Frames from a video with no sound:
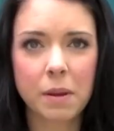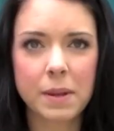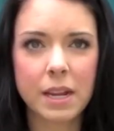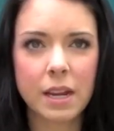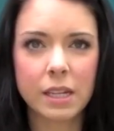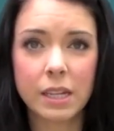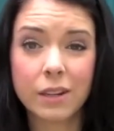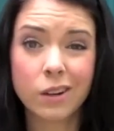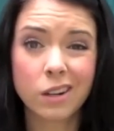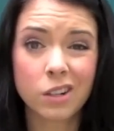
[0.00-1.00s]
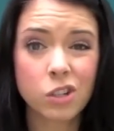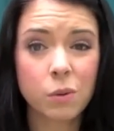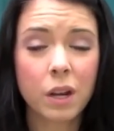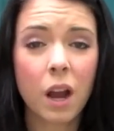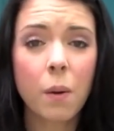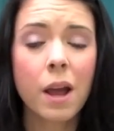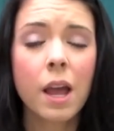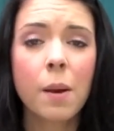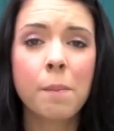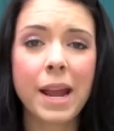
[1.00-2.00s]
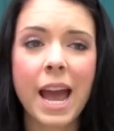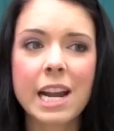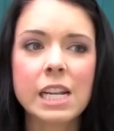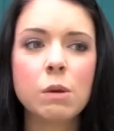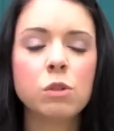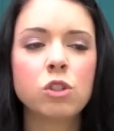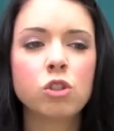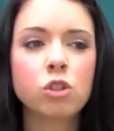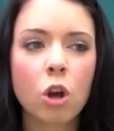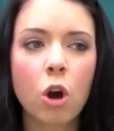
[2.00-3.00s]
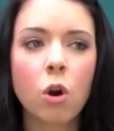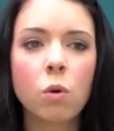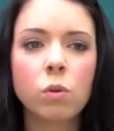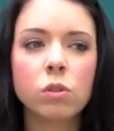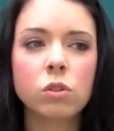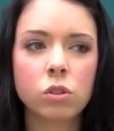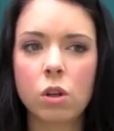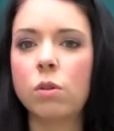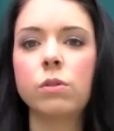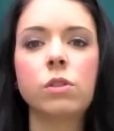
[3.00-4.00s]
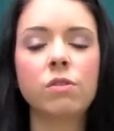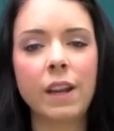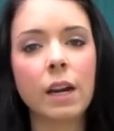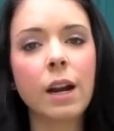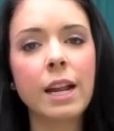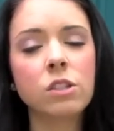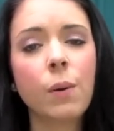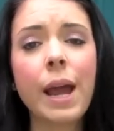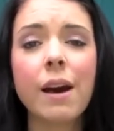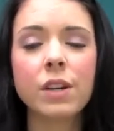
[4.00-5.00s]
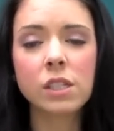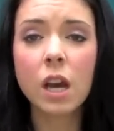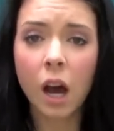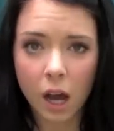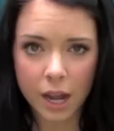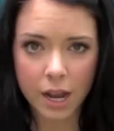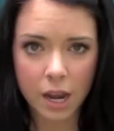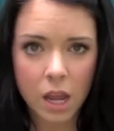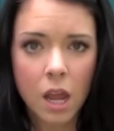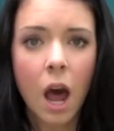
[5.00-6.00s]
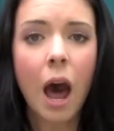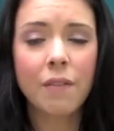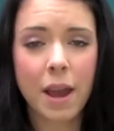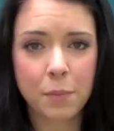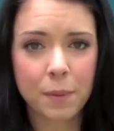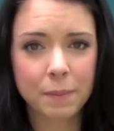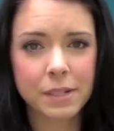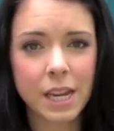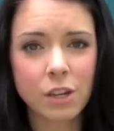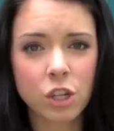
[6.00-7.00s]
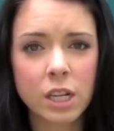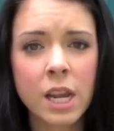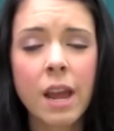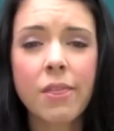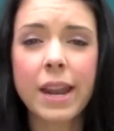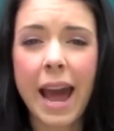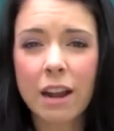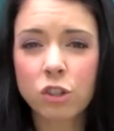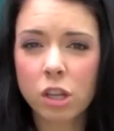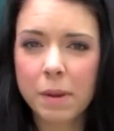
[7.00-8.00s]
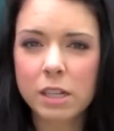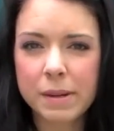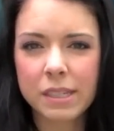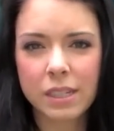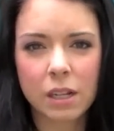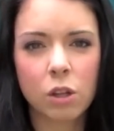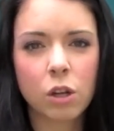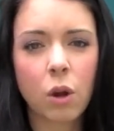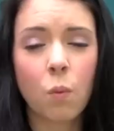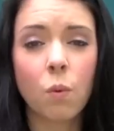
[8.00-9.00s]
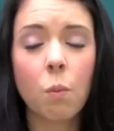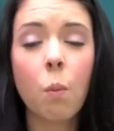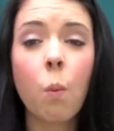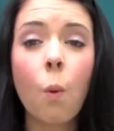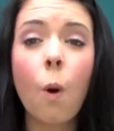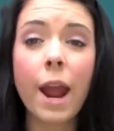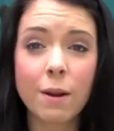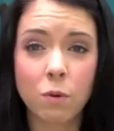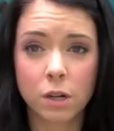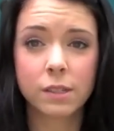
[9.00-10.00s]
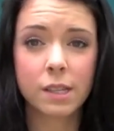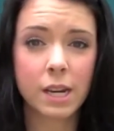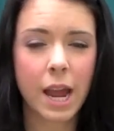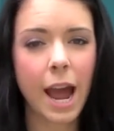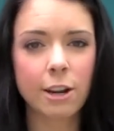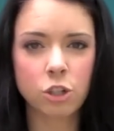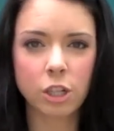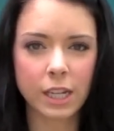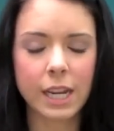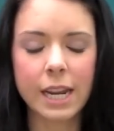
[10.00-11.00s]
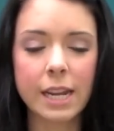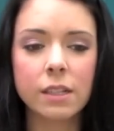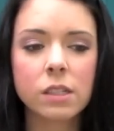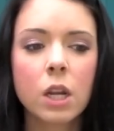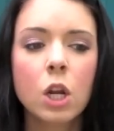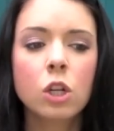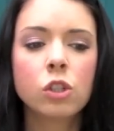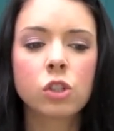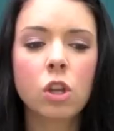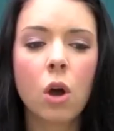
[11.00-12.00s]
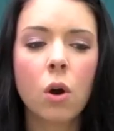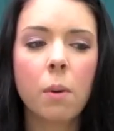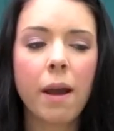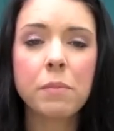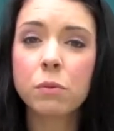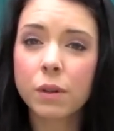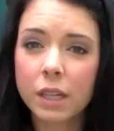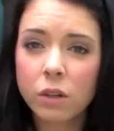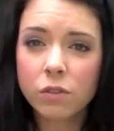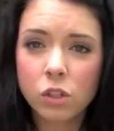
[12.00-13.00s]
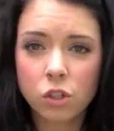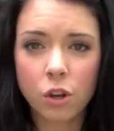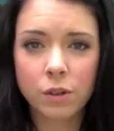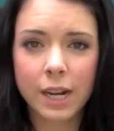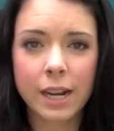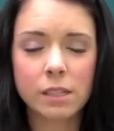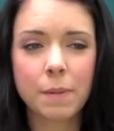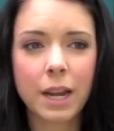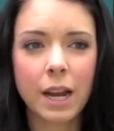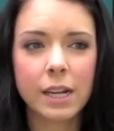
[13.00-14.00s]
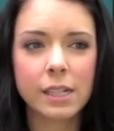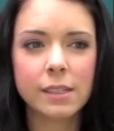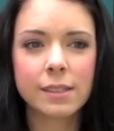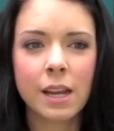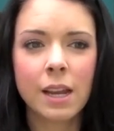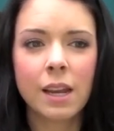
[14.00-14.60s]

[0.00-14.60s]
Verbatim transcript: maybe a year or two ago, my acne was so, so severe. And so I have a ton of hyperpigmentation that actually makes my skin look way worse than it actually is. So I've been really nervous to show you guys because